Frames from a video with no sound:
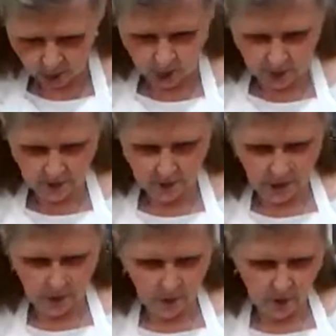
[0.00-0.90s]
Use a
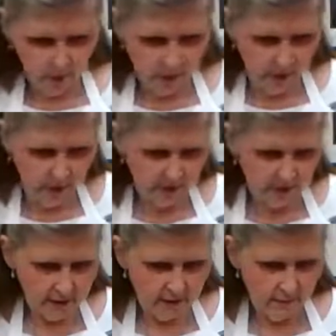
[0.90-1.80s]
sandwich
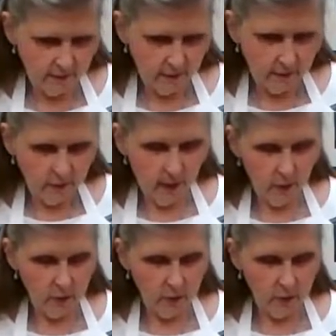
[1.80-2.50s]
press. I